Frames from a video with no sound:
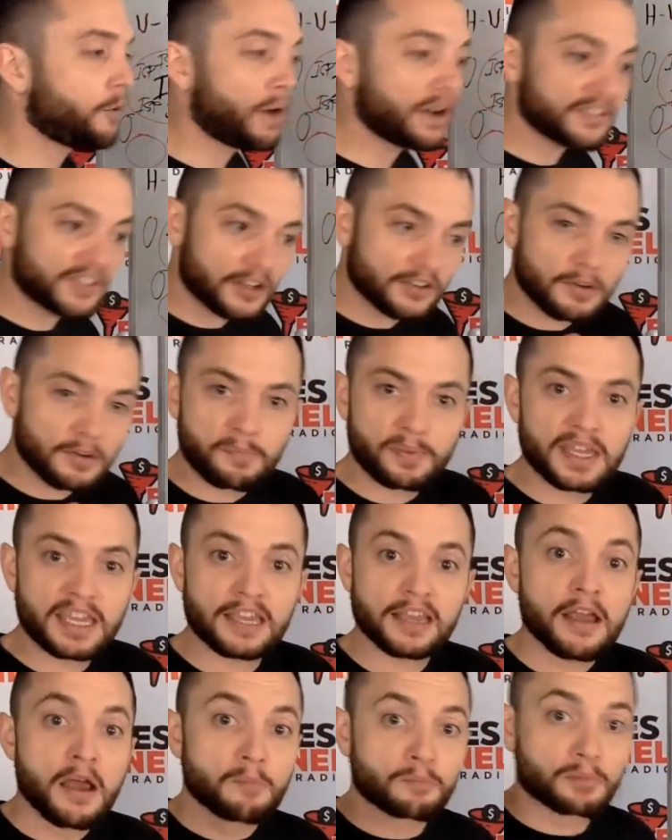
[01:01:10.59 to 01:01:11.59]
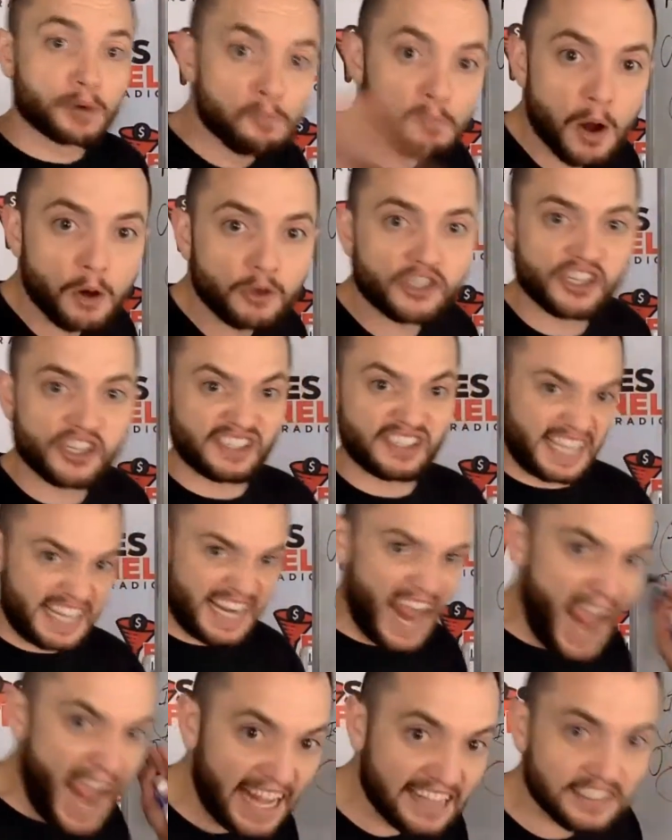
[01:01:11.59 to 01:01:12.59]
I want there to be
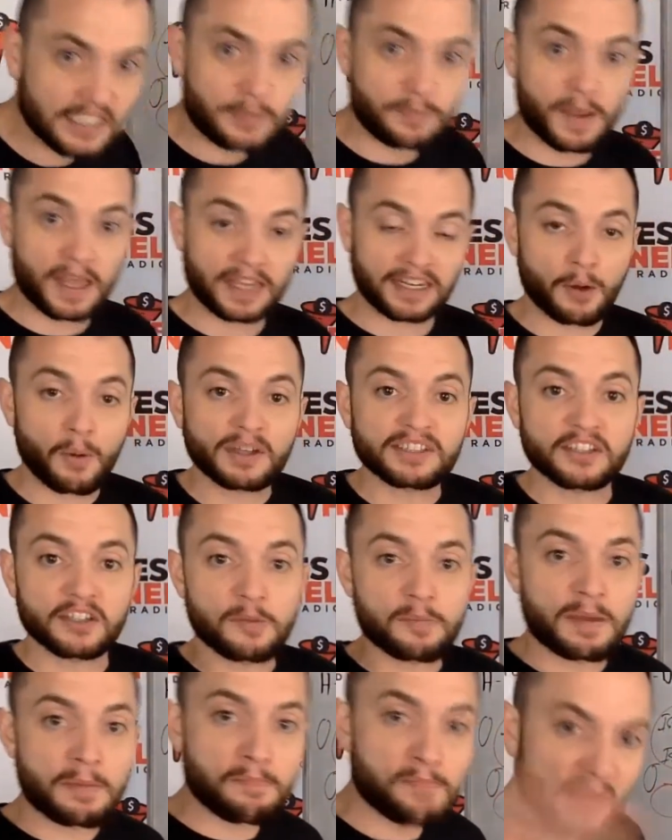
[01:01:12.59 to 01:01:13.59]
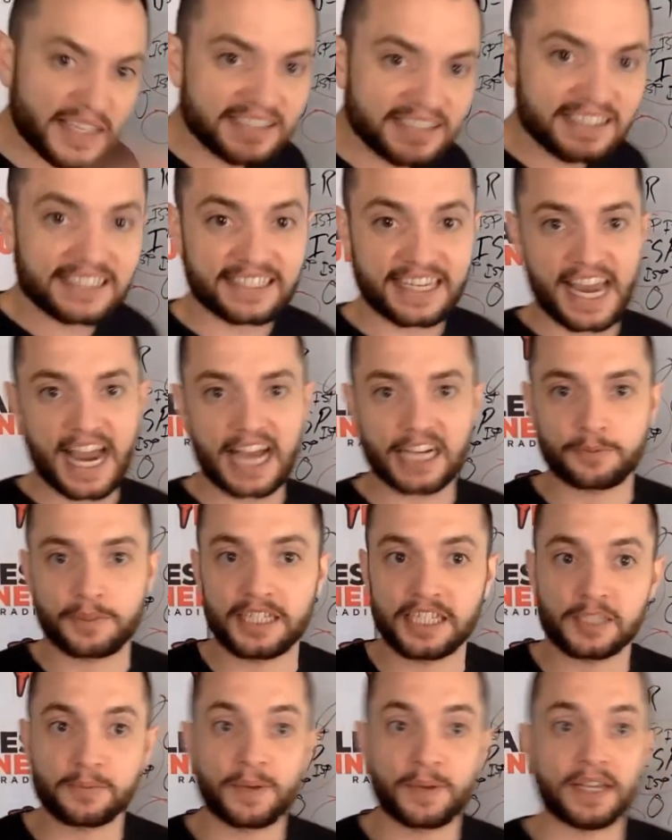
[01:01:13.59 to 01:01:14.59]
promotions and ad spend. I want there to be business
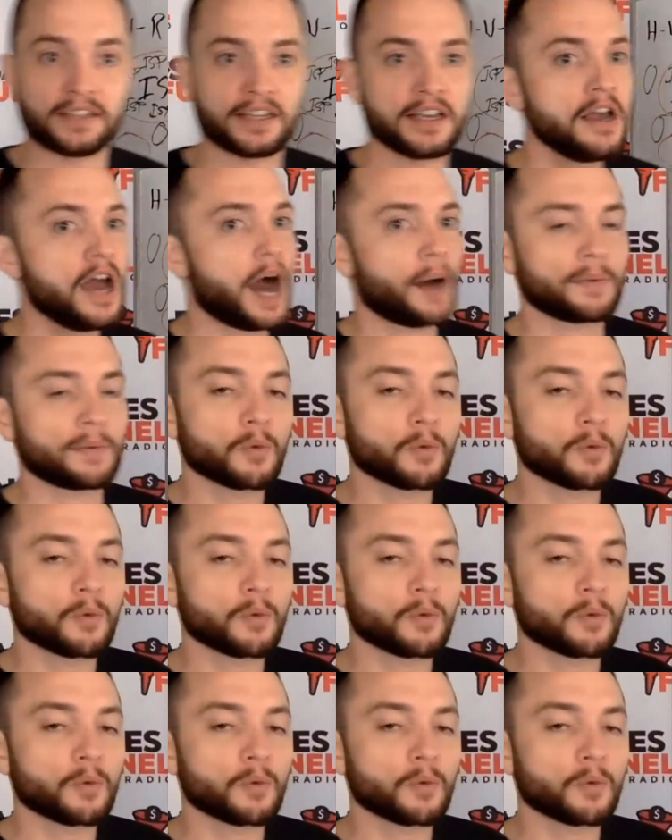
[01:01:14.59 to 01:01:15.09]
cash being spent.